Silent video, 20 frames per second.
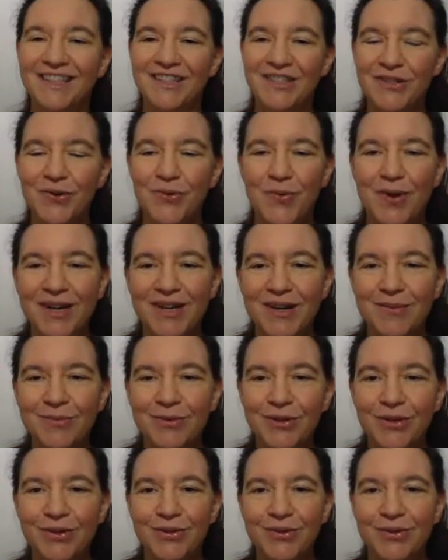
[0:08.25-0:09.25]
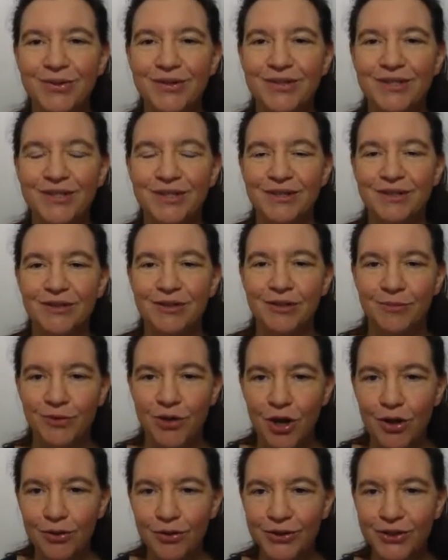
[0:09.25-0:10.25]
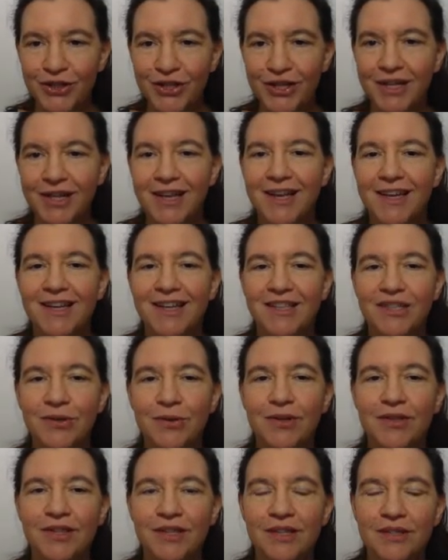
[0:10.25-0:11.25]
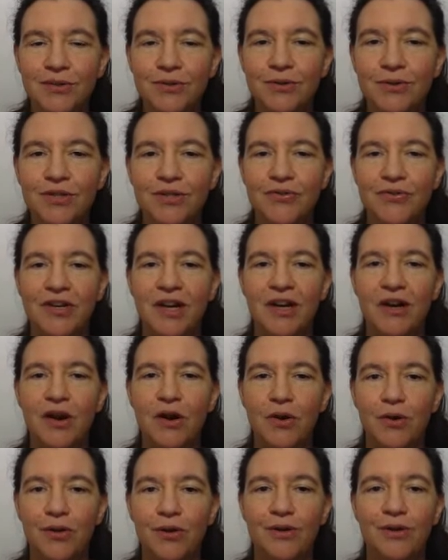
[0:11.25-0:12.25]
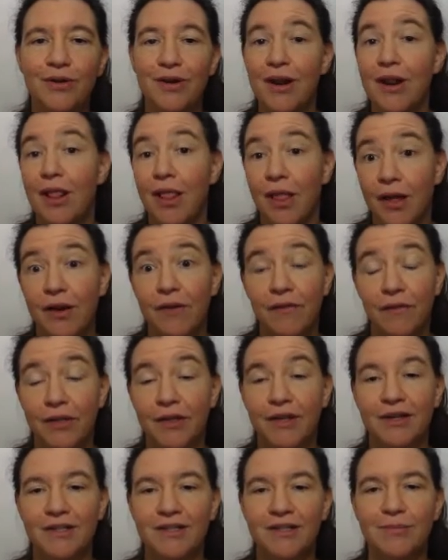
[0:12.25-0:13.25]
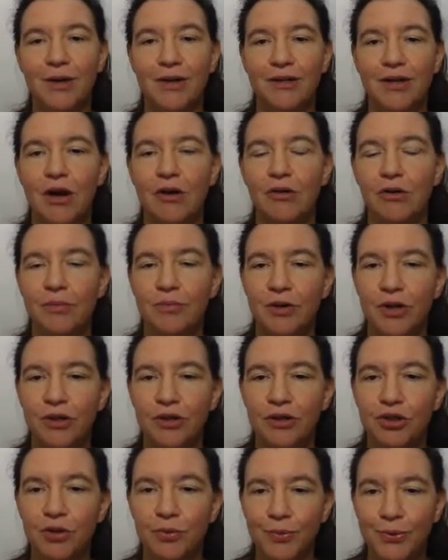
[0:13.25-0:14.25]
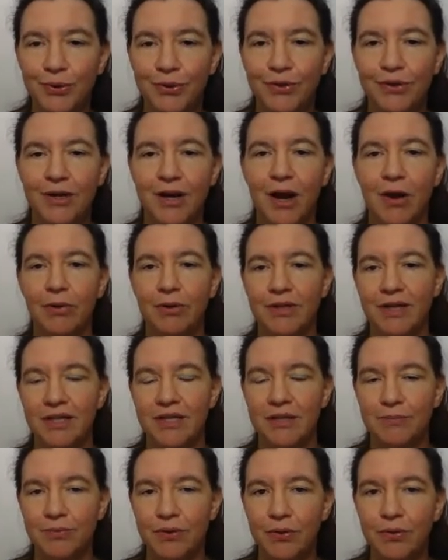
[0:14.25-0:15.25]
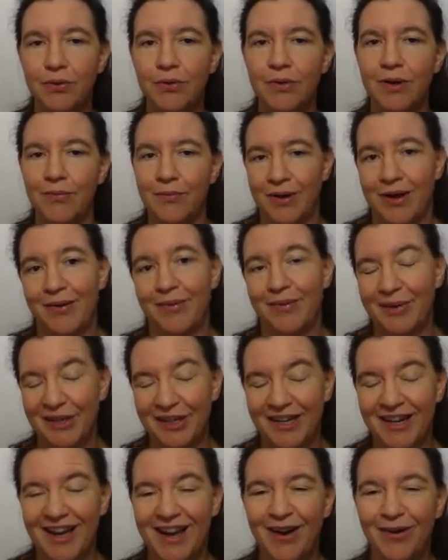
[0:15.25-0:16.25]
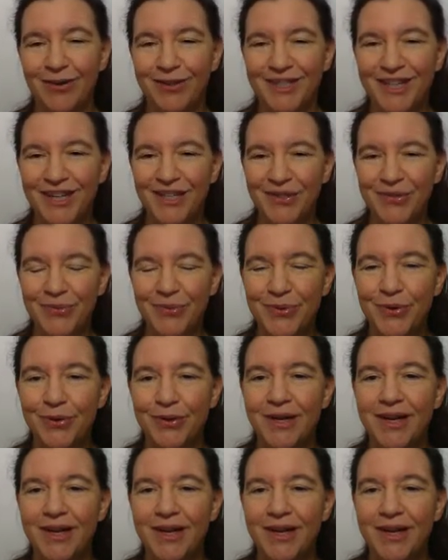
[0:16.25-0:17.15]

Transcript: So welcome to the course Cryptology. So in this course, you're going to learn a lot of things about how cryptology works, how it gets broken, I mean, how it doesn't work.